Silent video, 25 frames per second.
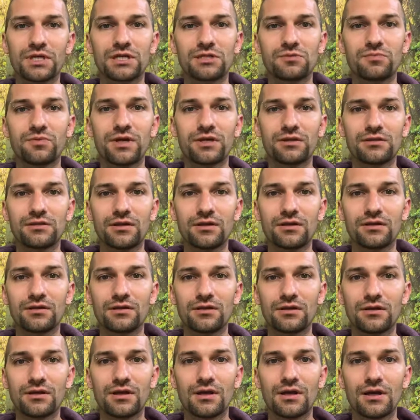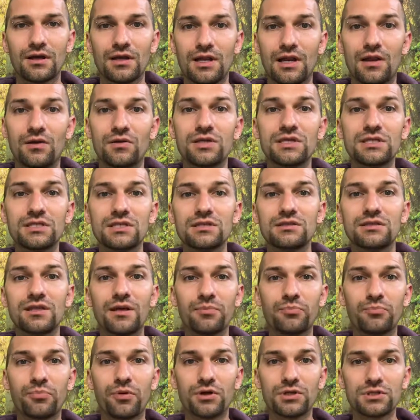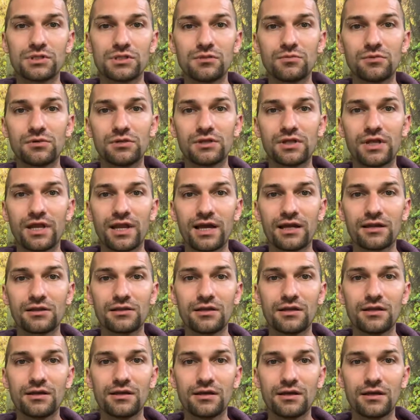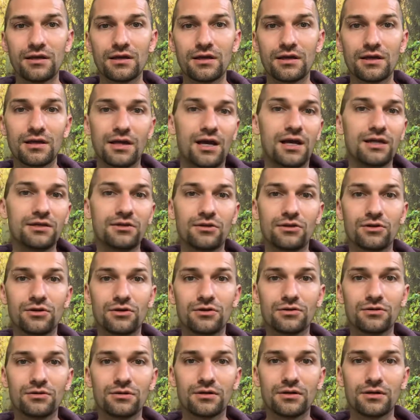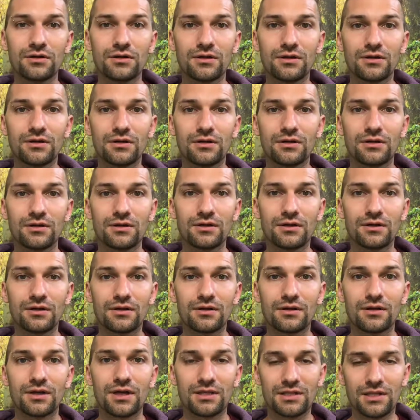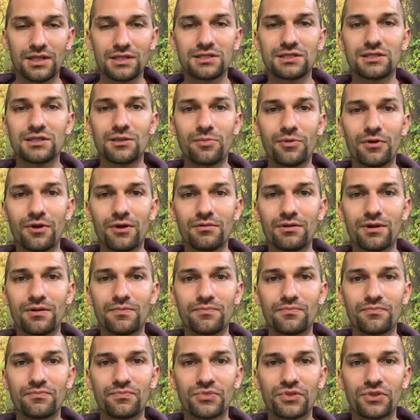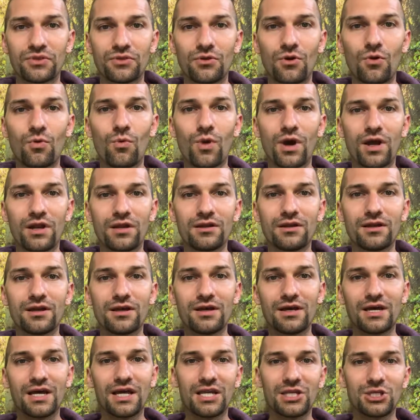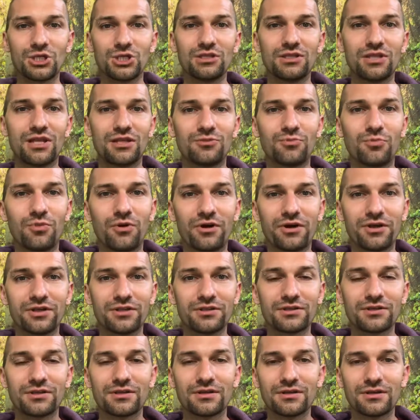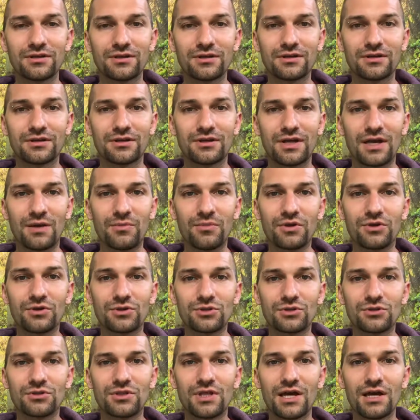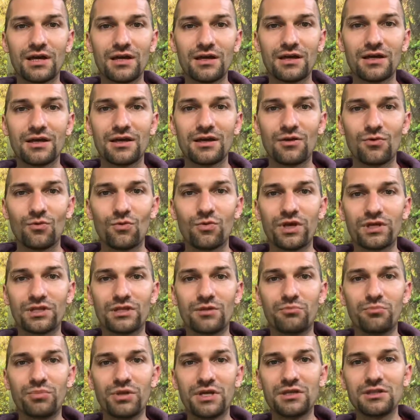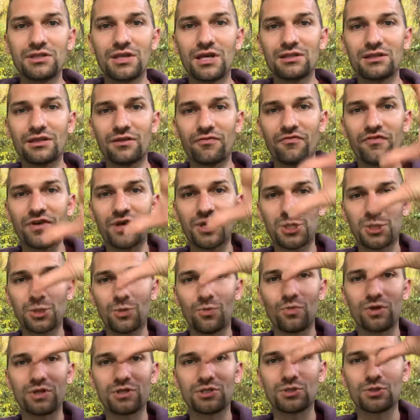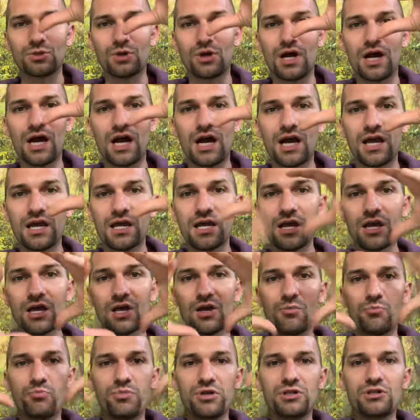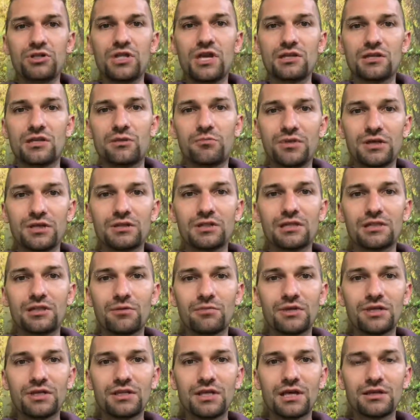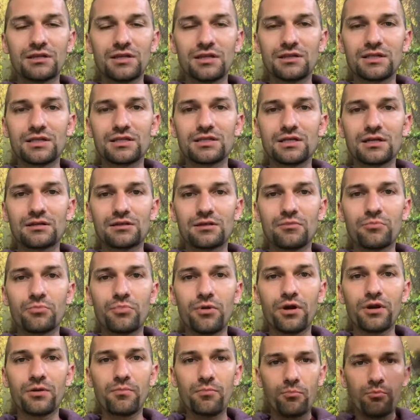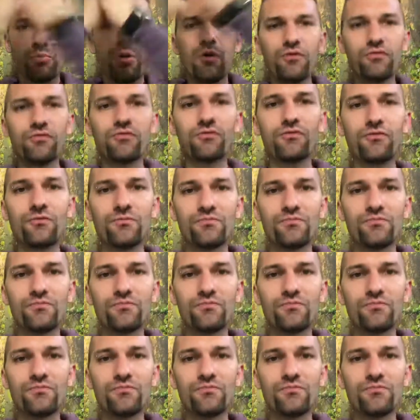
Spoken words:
expecting. Now, is it that possible directly? I don't know. And that's the problem. No one reached that point. And because of that, we had the big data fashion went so high, big data, big data, big data, and at a certain point, poof,